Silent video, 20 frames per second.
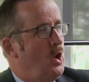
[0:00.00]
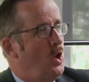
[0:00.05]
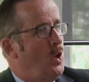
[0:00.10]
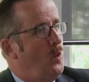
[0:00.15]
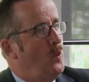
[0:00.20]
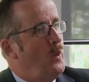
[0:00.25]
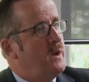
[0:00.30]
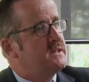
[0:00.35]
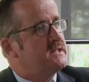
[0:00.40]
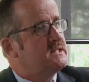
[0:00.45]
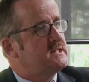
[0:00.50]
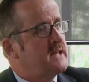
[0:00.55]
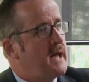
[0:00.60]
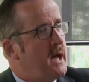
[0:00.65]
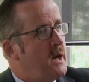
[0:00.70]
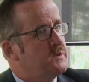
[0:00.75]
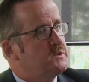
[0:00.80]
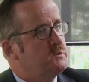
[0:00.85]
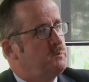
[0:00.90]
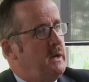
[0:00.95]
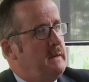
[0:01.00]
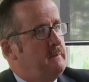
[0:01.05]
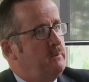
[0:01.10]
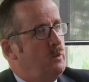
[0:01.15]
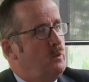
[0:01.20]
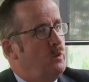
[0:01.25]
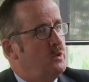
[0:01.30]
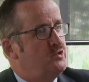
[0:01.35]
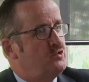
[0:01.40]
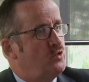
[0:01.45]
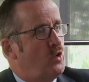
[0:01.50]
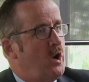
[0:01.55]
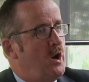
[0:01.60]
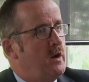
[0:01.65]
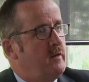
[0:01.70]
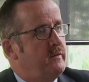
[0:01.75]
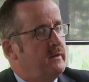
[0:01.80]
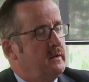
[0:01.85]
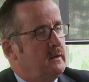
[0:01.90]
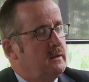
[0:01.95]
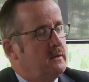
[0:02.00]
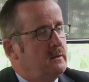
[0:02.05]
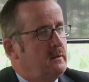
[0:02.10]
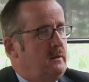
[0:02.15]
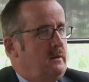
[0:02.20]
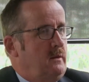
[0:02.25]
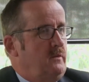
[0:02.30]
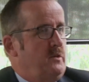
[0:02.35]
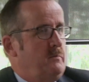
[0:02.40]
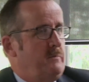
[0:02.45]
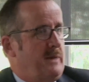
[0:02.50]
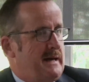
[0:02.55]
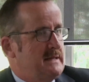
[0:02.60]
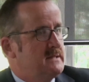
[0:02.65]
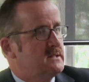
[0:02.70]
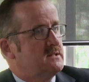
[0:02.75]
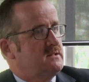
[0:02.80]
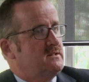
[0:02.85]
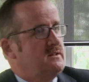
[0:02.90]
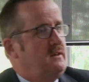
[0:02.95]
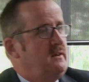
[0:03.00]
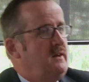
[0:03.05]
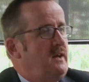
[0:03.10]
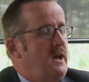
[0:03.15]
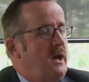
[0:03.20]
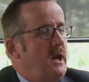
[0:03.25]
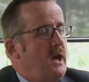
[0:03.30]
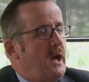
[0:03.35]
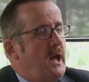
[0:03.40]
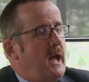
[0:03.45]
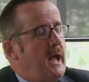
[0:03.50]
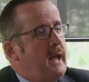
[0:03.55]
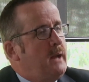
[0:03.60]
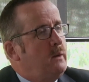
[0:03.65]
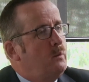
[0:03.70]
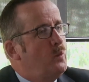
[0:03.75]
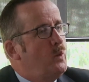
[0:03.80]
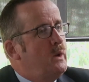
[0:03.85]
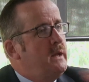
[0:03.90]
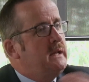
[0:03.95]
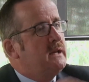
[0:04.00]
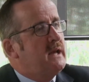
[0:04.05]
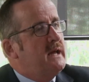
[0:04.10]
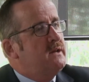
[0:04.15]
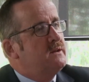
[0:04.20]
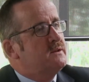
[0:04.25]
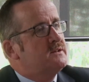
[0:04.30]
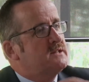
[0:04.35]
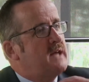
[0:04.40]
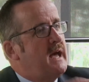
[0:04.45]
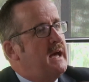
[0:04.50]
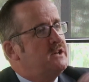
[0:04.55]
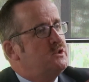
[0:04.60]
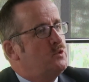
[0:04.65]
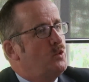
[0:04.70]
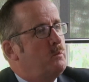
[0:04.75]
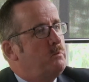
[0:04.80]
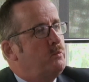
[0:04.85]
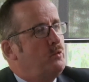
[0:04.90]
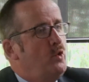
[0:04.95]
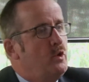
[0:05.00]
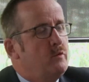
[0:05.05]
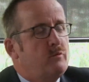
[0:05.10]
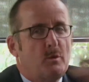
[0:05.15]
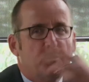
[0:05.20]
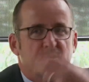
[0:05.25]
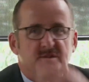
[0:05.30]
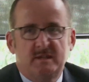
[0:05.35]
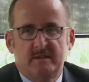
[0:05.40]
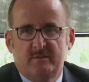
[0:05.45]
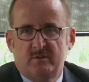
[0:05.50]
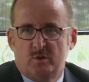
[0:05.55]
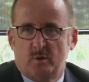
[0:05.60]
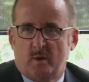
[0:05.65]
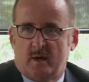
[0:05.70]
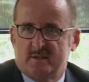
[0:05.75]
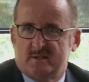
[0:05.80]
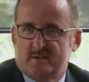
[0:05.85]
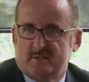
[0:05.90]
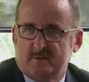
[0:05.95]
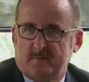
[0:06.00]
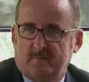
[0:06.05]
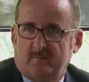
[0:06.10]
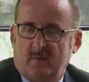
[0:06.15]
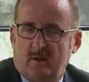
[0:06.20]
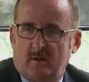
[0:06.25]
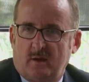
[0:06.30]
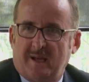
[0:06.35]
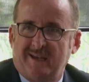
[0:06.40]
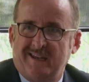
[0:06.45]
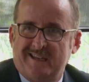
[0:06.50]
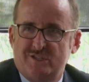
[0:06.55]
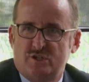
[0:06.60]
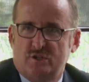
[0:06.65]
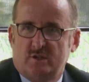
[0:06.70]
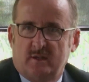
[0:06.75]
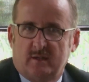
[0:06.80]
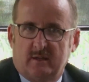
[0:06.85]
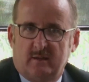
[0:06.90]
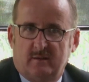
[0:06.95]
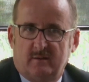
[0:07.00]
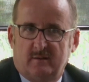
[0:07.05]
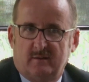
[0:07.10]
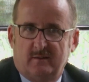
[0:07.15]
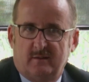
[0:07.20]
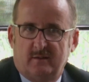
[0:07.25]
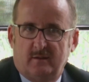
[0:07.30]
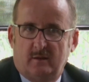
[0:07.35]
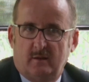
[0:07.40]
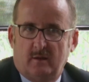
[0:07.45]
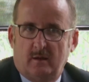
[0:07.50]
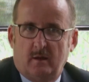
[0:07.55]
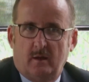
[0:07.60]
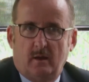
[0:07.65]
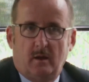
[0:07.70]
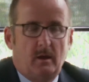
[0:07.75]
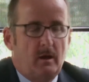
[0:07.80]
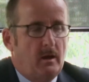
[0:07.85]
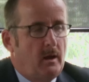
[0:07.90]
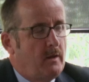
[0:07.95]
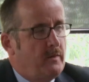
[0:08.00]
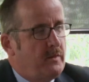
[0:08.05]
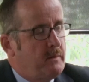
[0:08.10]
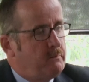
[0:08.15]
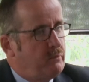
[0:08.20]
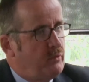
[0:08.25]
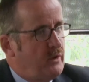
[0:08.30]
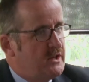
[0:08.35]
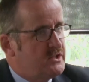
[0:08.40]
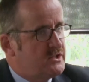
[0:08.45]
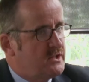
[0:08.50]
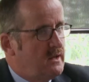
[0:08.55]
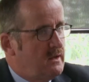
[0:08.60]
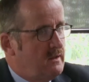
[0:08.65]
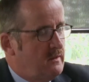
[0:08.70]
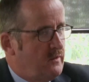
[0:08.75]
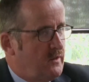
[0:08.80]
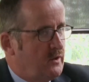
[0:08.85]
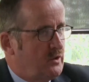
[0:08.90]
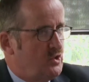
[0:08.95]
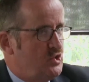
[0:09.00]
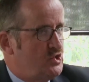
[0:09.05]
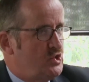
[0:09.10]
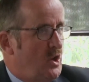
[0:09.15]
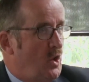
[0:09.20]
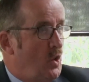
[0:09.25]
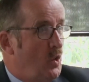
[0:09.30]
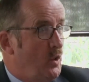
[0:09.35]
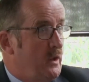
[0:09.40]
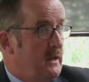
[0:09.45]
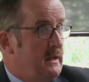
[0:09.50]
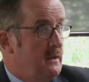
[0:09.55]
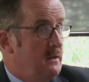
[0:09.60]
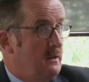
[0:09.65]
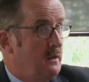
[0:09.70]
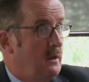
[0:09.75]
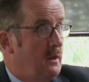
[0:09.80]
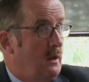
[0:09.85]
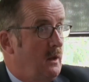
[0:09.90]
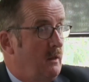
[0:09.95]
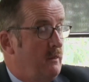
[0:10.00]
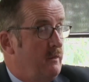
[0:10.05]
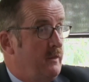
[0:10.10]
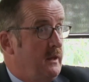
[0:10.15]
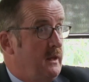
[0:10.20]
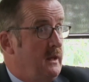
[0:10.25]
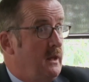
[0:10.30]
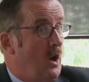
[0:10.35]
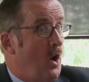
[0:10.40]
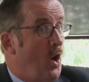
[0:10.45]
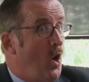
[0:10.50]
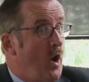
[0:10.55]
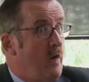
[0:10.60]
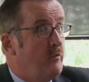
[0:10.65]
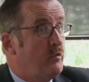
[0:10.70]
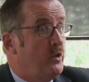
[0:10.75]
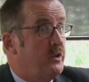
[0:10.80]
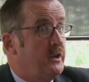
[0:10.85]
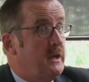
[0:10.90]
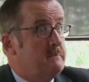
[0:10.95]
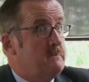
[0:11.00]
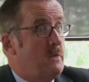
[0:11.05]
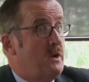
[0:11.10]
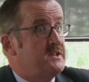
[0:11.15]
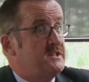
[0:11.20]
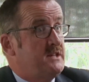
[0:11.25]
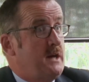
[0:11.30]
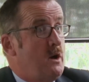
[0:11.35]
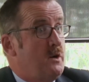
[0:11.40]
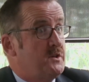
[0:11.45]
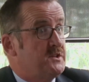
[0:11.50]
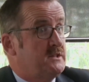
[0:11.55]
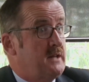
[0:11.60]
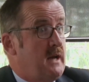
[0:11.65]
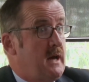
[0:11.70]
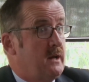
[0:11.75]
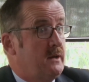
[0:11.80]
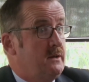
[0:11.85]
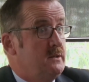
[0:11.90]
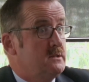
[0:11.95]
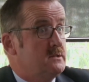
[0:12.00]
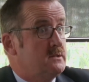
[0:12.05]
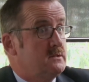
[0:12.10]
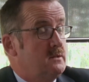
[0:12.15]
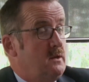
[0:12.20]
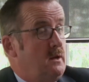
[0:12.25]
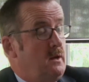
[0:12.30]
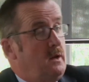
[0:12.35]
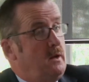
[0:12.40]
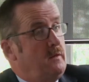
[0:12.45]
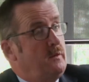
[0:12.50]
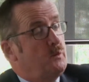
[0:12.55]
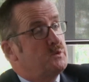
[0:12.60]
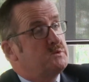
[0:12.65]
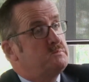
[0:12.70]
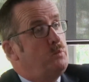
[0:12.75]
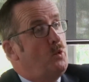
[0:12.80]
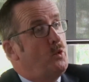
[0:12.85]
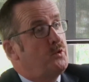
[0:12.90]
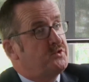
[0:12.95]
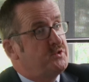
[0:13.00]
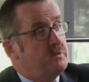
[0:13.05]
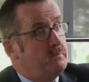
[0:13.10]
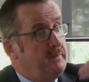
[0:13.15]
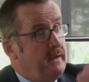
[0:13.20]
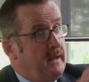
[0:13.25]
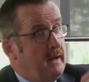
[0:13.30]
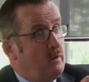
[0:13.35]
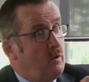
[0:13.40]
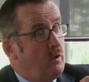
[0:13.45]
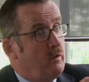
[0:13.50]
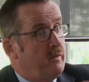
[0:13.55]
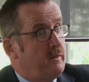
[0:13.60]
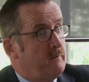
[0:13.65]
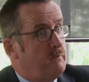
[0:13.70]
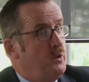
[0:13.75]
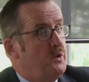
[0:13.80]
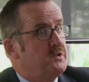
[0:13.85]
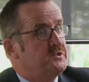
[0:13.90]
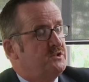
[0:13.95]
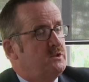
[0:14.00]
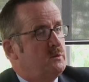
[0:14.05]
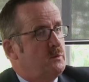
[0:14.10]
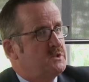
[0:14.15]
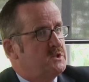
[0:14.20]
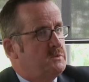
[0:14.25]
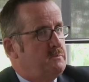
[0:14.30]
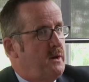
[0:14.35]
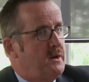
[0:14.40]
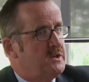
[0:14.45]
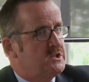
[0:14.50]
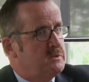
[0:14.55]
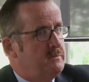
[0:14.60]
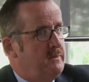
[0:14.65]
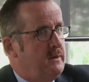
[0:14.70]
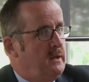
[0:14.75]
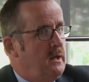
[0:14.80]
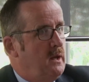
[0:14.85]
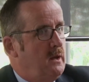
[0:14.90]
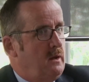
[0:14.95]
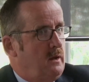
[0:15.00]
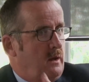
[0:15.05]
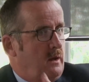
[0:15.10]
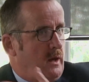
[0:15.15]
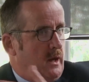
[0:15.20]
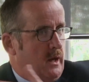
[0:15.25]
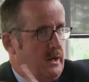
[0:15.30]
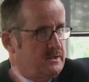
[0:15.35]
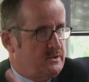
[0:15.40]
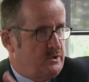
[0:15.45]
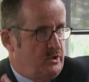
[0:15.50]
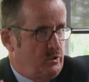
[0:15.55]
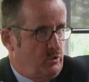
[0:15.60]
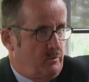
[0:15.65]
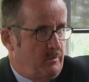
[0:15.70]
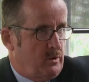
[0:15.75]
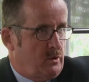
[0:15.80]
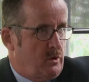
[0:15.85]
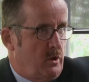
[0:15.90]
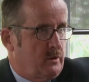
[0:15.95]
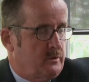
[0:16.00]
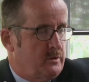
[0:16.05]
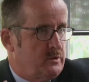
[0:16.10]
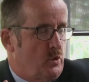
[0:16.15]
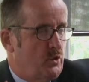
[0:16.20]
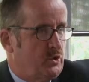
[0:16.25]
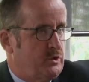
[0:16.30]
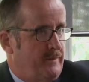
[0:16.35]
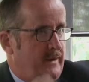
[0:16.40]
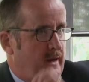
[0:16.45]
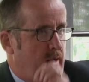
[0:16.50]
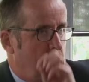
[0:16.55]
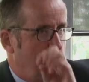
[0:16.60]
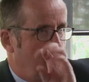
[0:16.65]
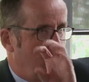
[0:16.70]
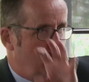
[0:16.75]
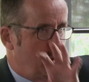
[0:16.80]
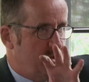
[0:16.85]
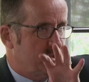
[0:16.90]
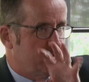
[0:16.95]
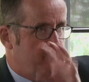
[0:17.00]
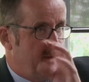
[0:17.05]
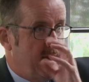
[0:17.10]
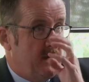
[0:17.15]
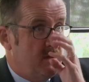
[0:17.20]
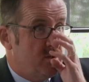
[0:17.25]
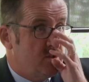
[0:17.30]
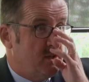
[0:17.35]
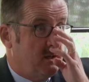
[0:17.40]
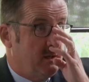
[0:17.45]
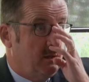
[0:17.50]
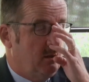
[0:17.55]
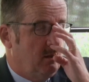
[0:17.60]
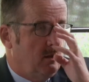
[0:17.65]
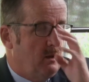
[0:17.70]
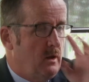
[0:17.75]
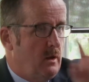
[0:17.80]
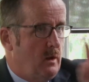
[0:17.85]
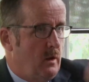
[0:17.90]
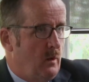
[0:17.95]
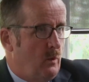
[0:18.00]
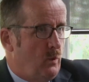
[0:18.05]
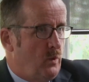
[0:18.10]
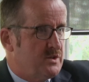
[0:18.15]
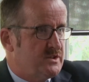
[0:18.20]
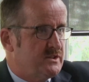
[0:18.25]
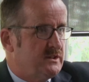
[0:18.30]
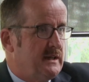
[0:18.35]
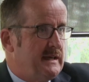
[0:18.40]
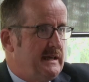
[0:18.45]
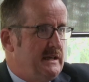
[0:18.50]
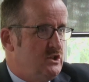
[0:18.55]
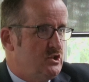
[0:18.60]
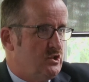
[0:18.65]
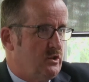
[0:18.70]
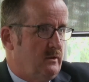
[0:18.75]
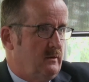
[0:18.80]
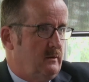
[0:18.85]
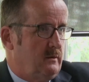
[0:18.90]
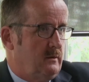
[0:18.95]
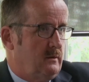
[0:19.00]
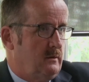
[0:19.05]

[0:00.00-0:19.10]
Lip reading: where salespeople were driving the bus and we lenders had to approve what was given to us, allegedly. The pressure, the cajoling, I've got to get my sales targets that was brought to bear on the person that was supposed to be, as General McLaughlin talked about, risk managing, was legion.